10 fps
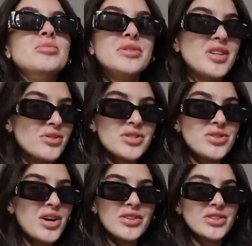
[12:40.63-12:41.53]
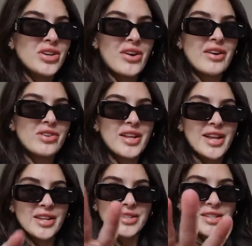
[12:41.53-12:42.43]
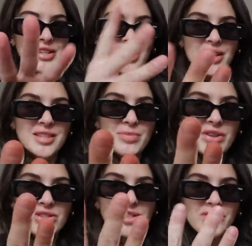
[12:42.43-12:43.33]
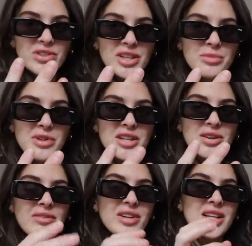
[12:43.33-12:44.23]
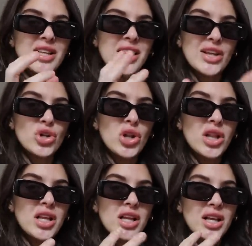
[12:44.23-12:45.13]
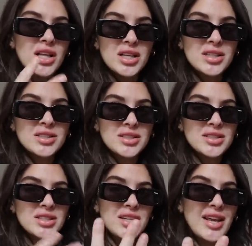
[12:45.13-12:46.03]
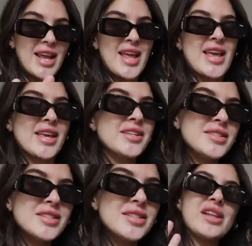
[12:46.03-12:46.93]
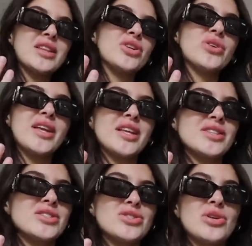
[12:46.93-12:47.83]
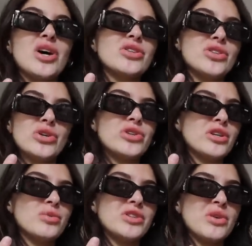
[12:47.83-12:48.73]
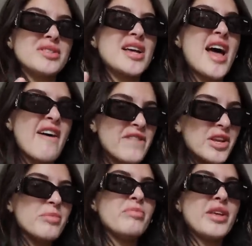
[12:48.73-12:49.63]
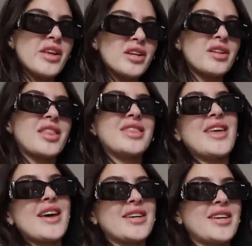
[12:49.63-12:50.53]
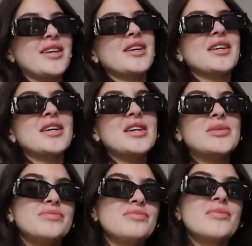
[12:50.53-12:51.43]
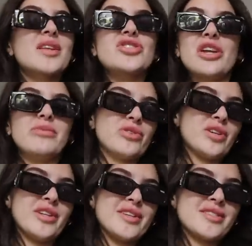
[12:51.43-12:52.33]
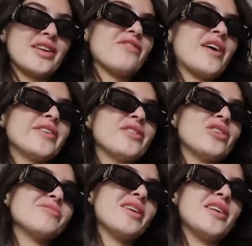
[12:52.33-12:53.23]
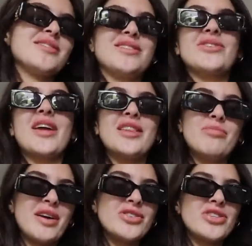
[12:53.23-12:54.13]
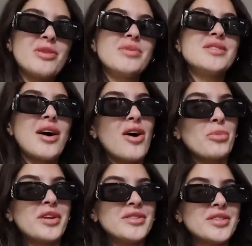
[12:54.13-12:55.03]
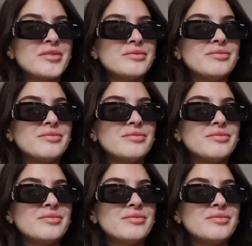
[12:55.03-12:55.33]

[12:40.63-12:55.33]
But those do not look good on every hand. Like, especially if you're like me and you have like a little hand. I feel like little hands do not look good with those heavy, big, thick shaped acrylics. And I finally learned my lesson. Okay, the best shape is almond.